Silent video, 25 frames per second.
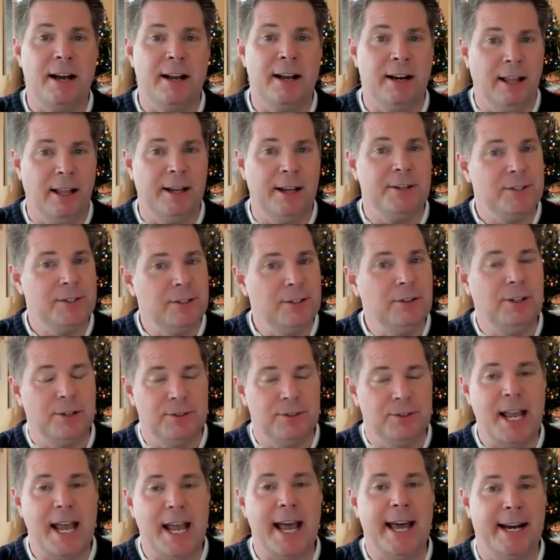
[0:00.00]
not a lot of
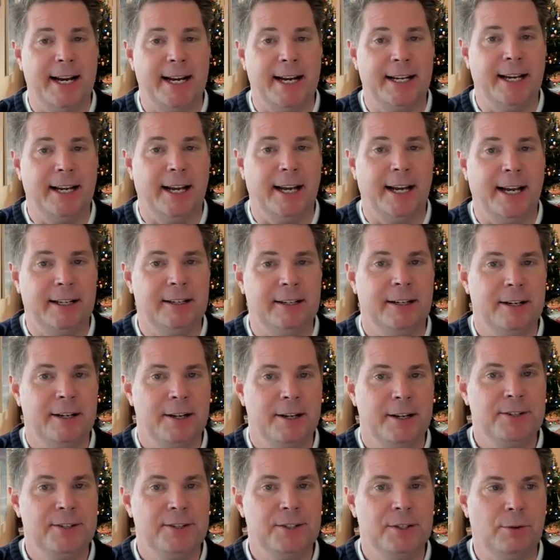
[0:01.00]
studios had it yet.
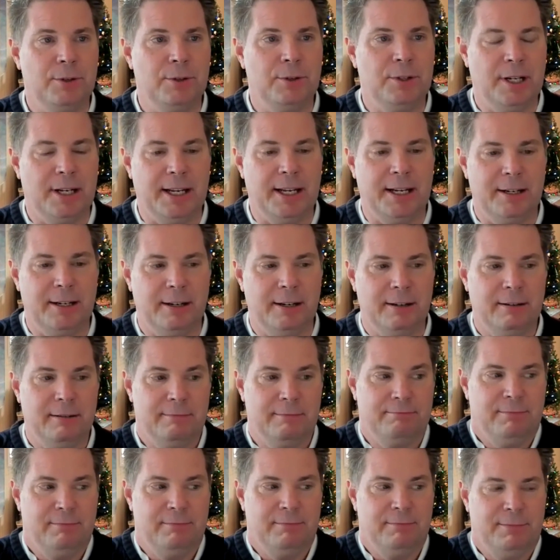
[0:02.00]
So to like
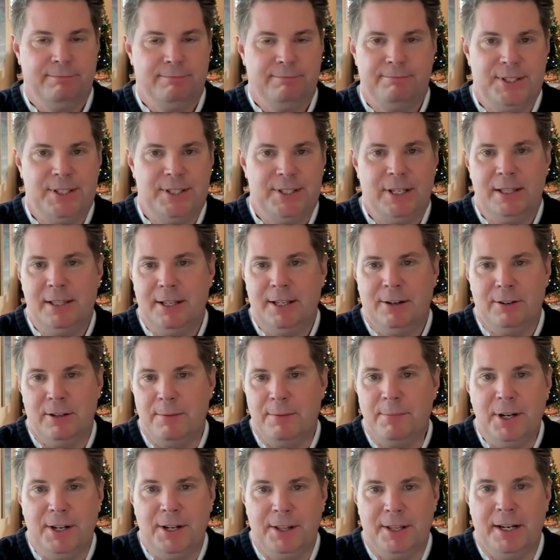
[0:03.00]
sit there in
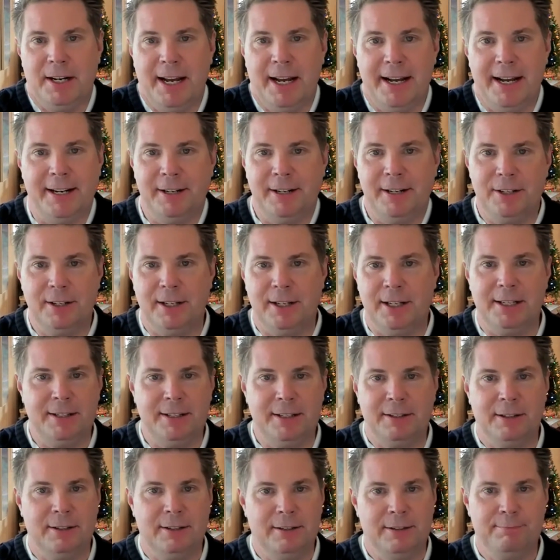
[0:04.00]
the middle of the night and like
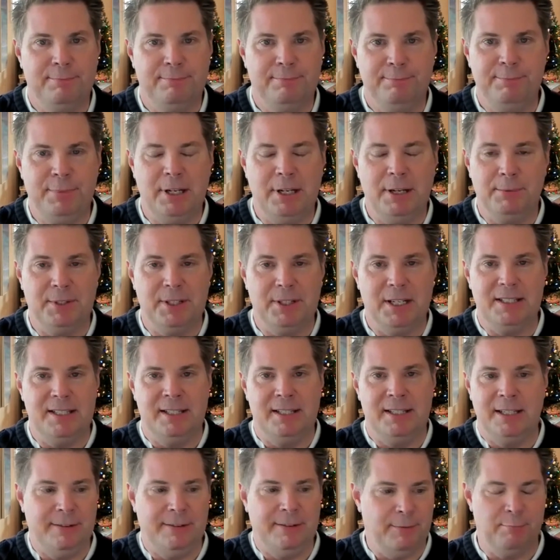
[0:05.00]
be able to
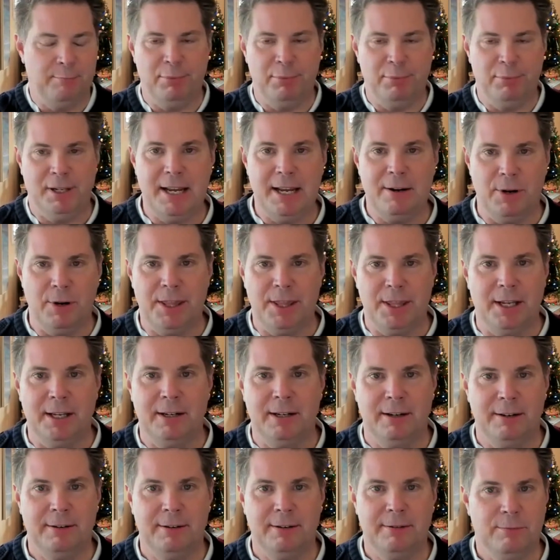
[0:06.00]
even play with
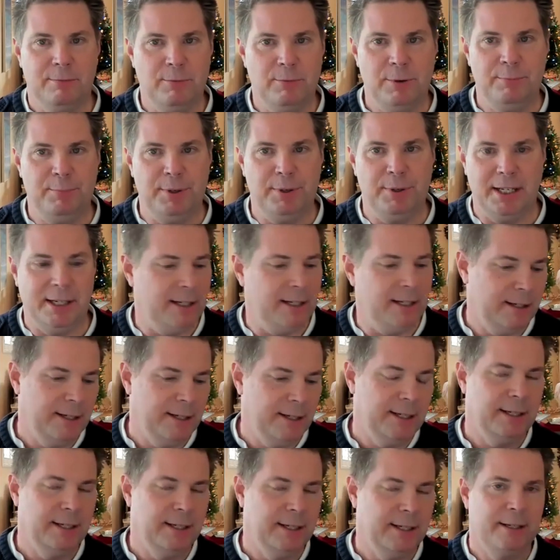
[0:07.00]
it would be
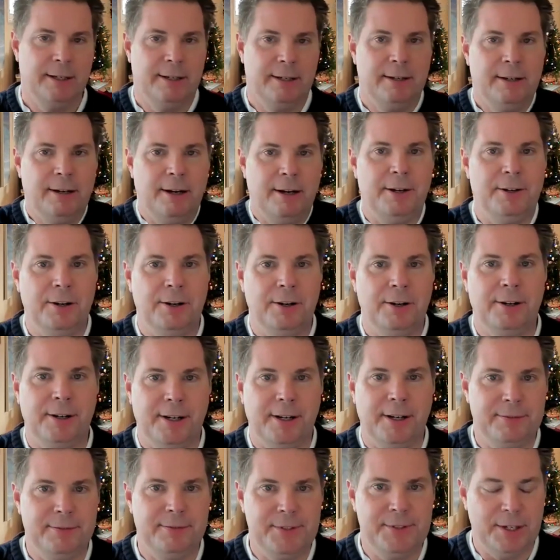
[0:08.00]
unheard
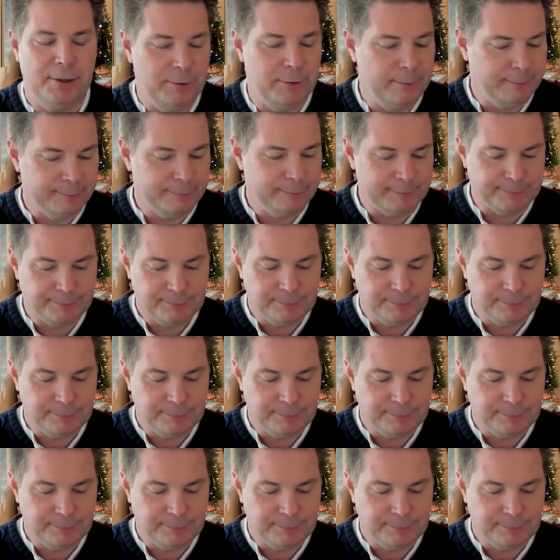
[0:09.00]
of. So,